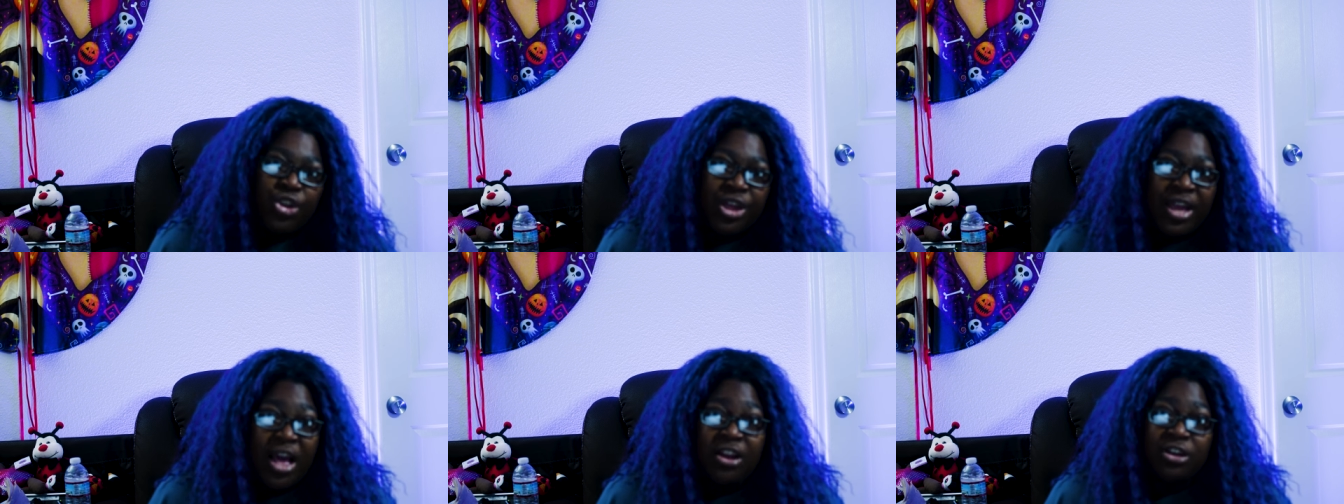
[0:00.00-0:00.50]
how to
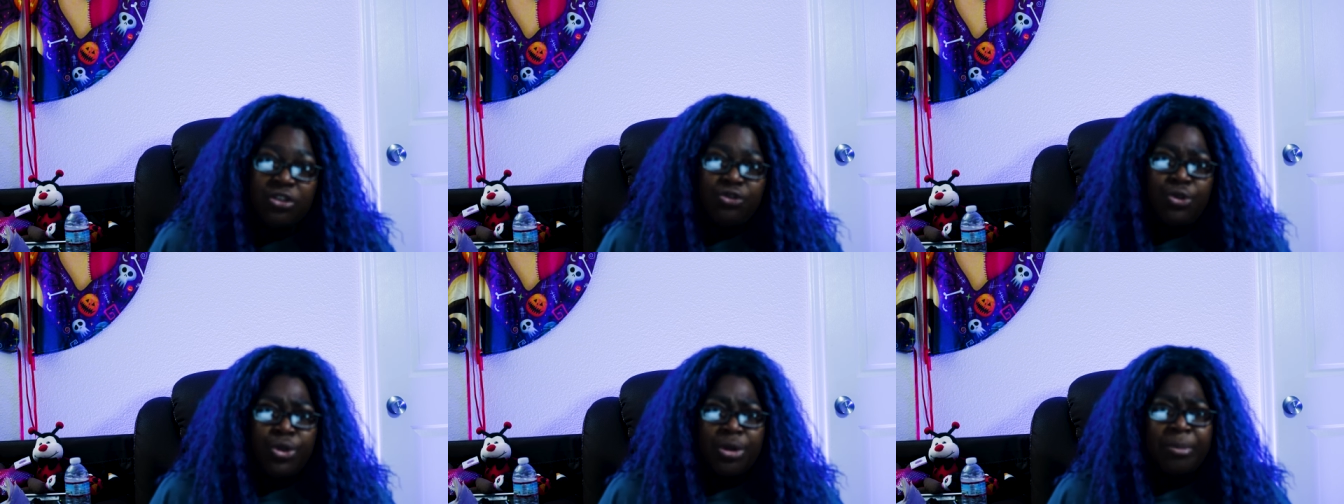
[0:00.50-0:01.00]
control her
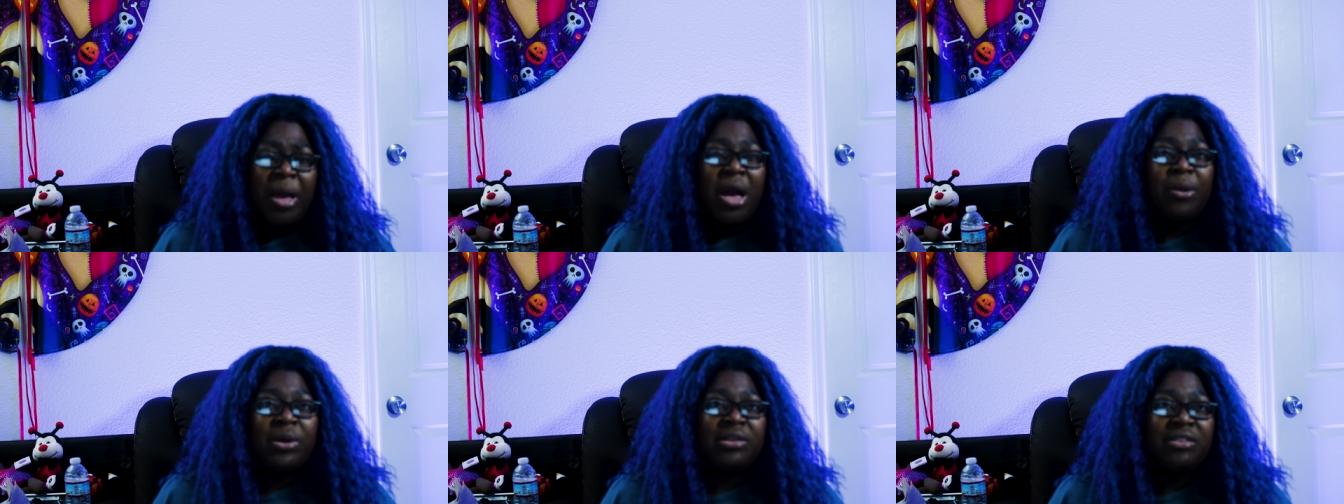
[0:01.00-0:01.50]

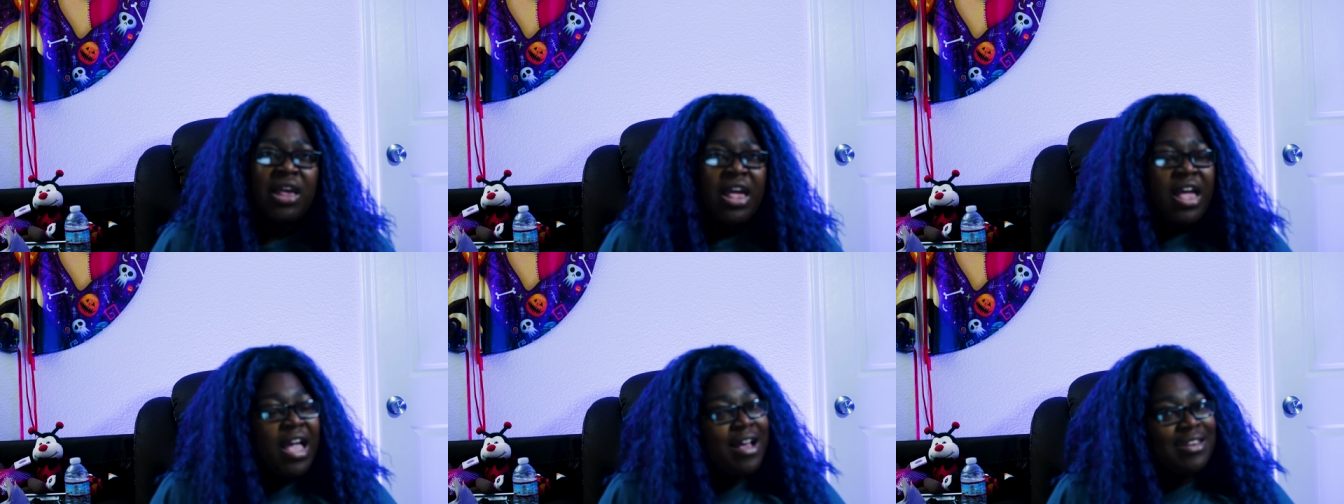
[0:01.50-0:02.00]
powers
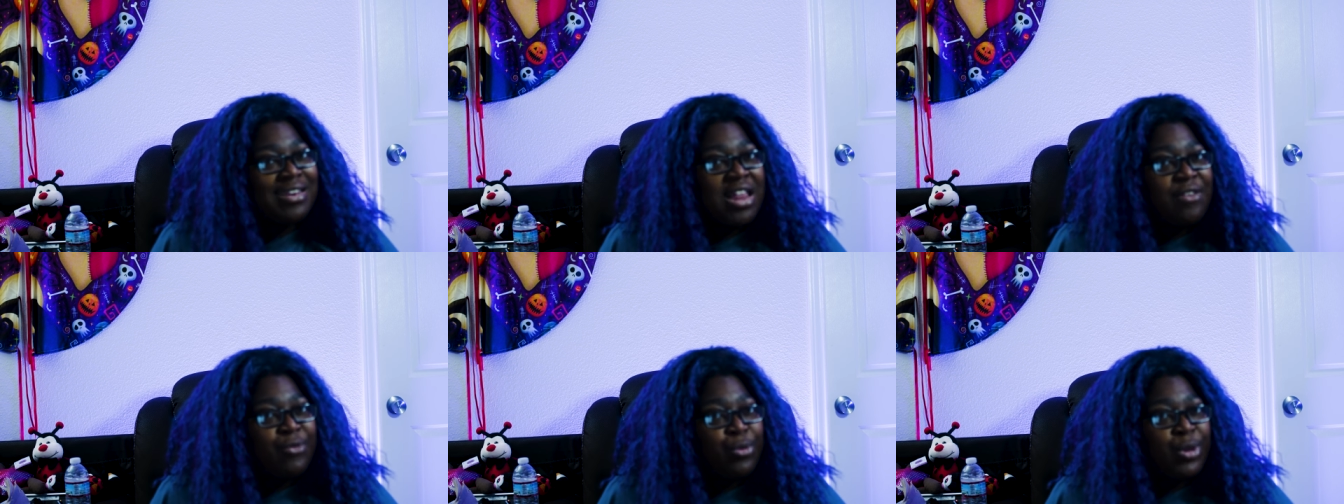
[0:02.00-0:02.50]
and to not feel
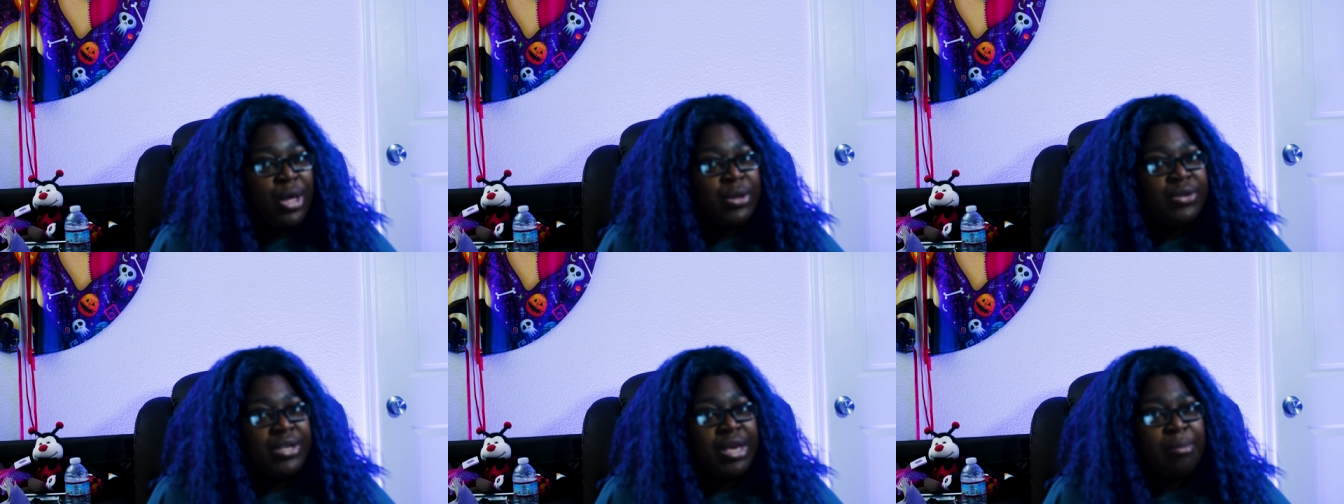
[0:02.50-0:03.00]
guilty
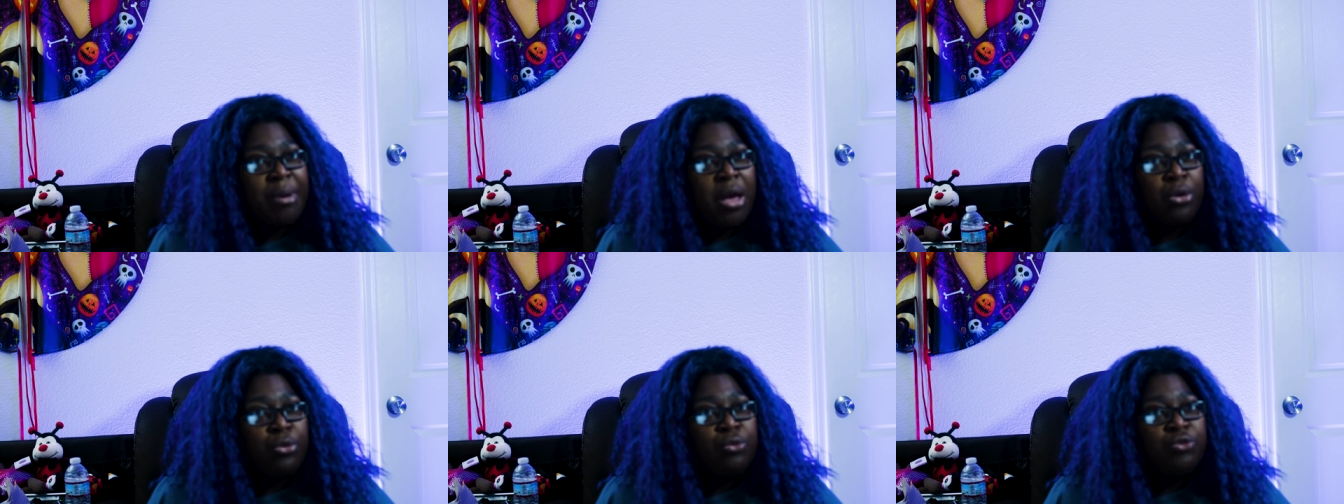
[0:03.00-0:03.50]
about who
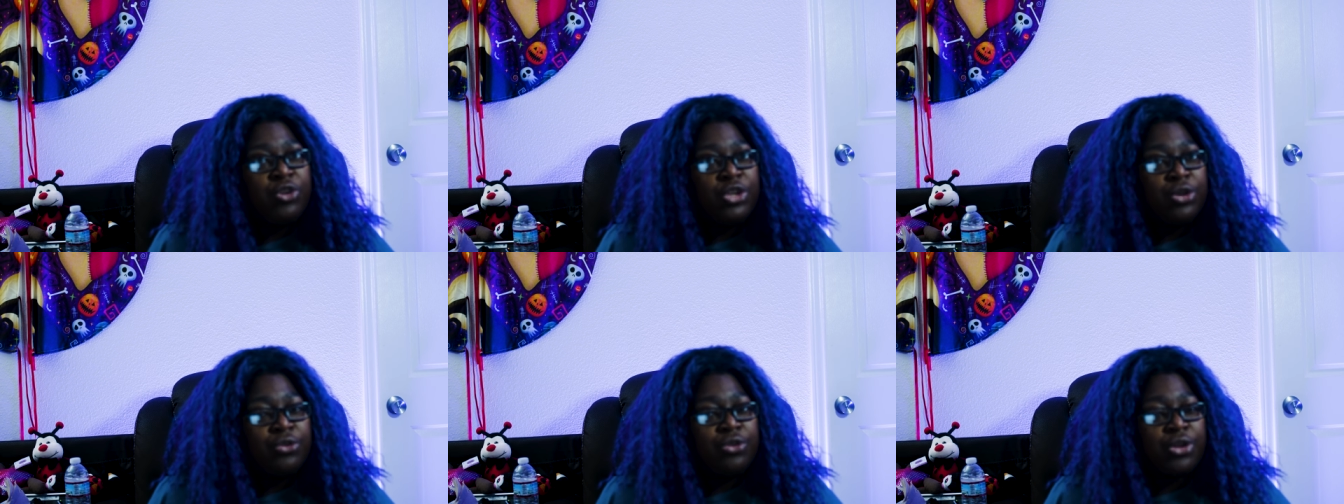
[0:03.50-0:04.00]
she uses
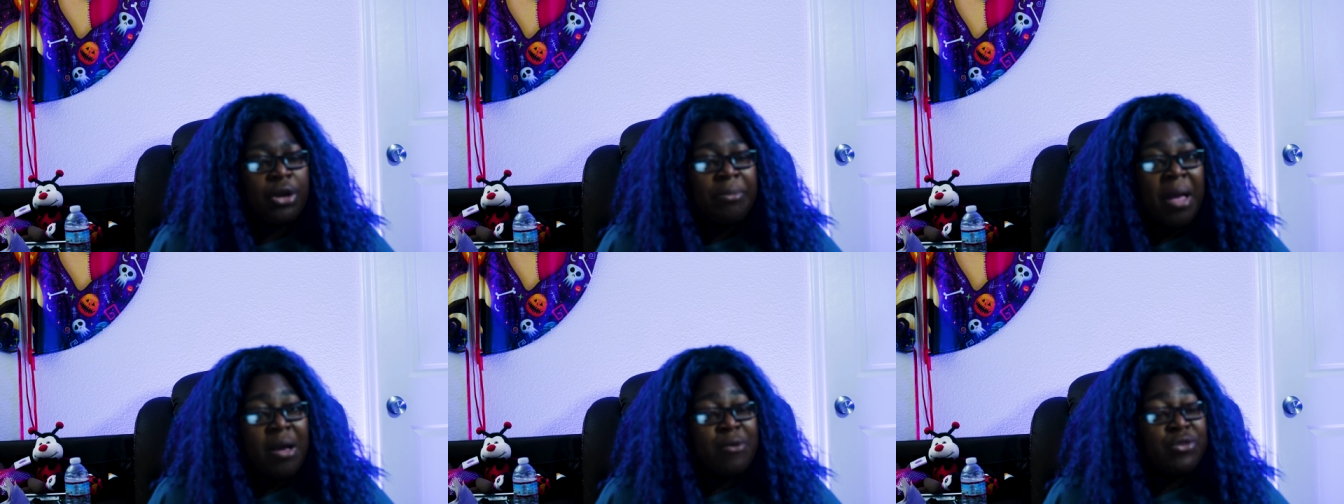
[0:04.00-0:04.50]
her
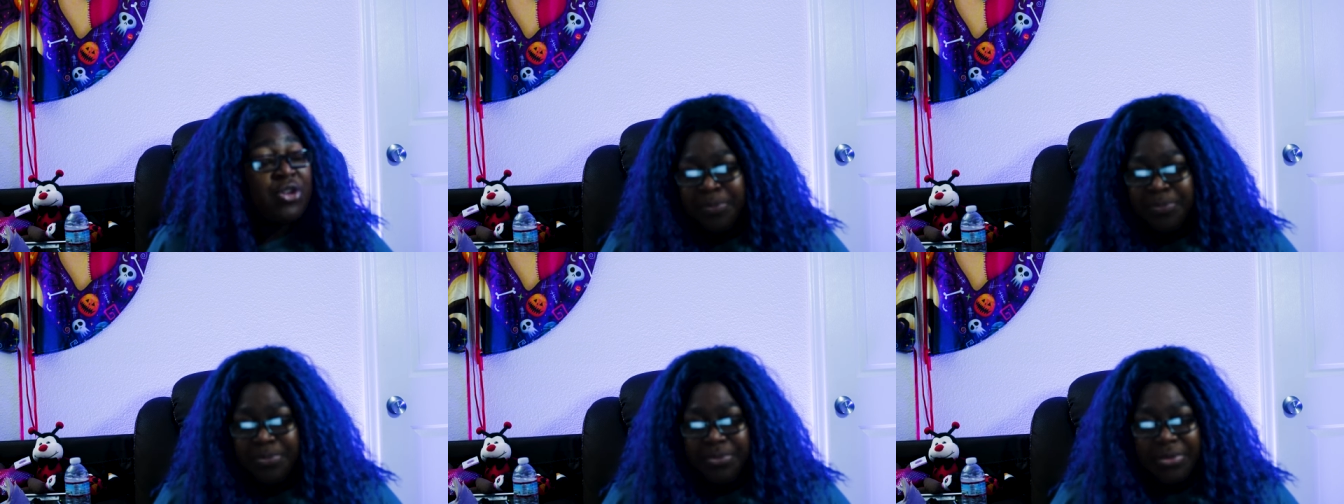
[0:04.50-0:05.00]
powers on.
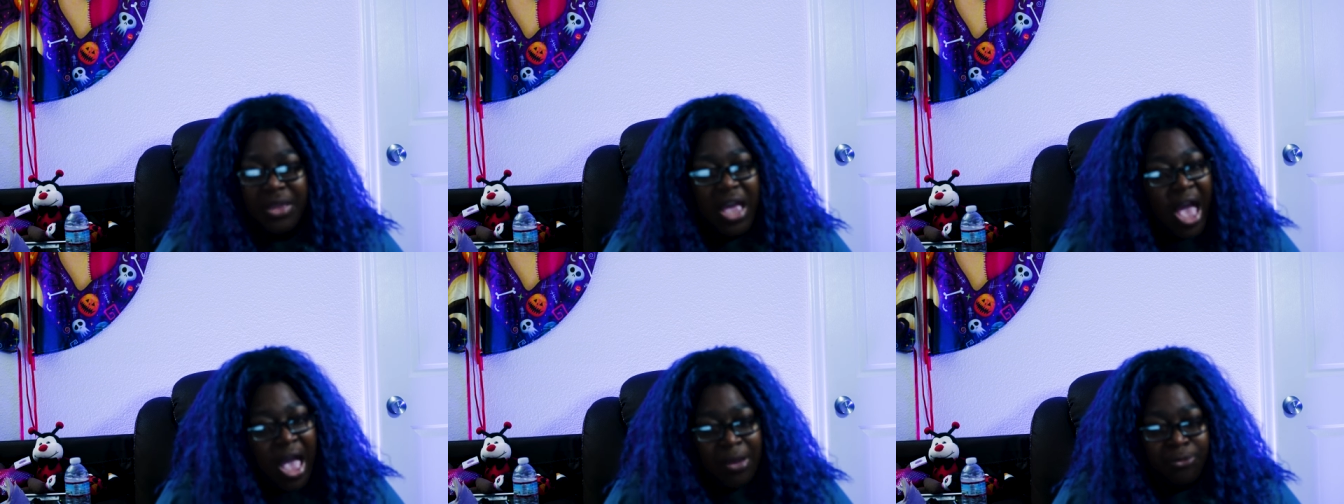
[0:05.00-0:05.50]
I
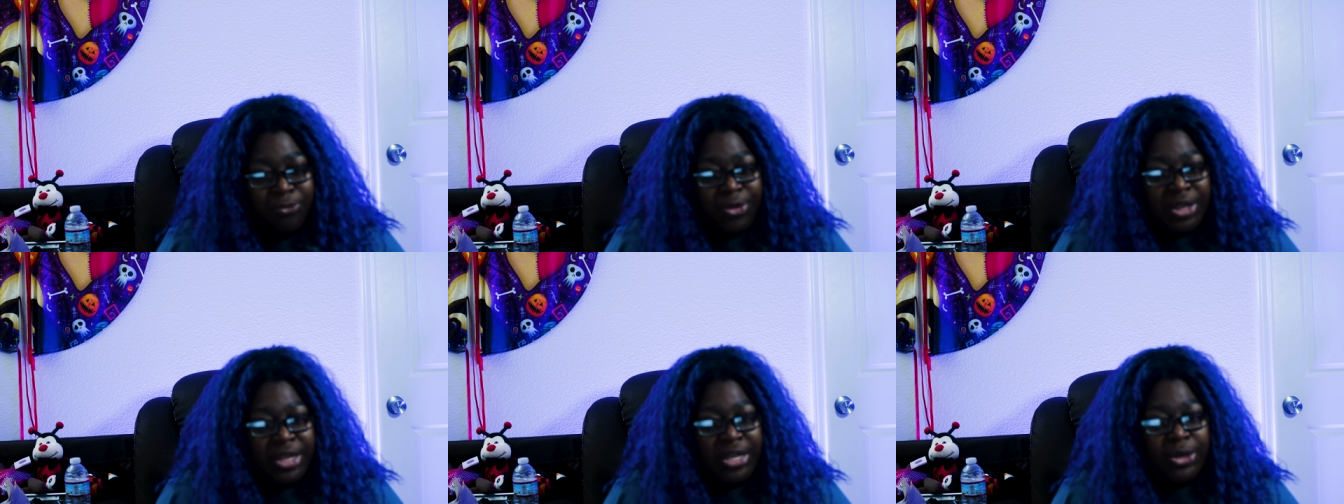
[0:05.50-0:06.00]

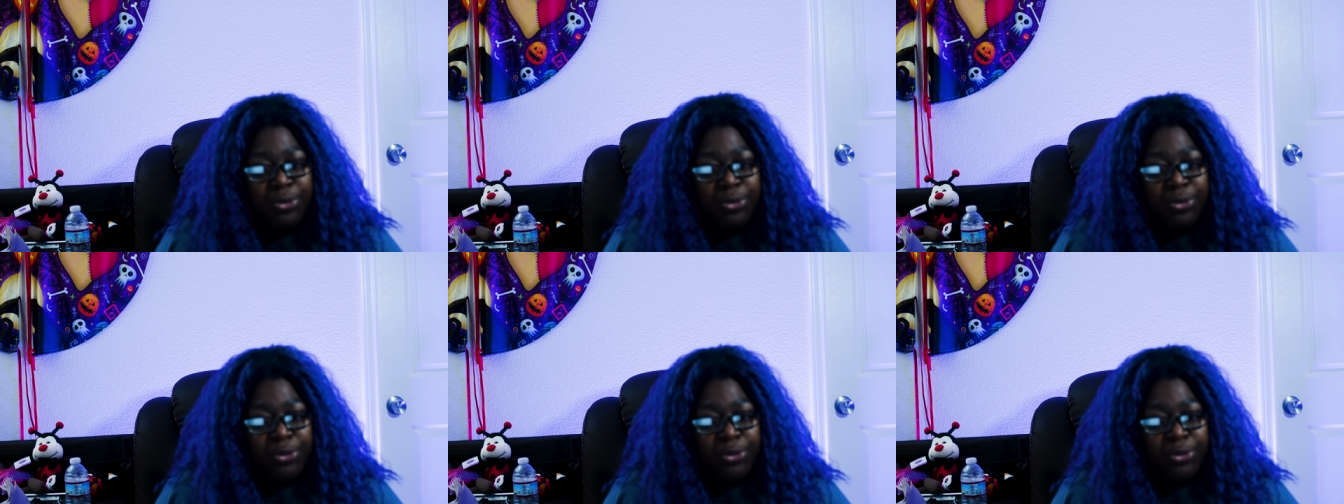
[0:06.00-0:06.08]
really,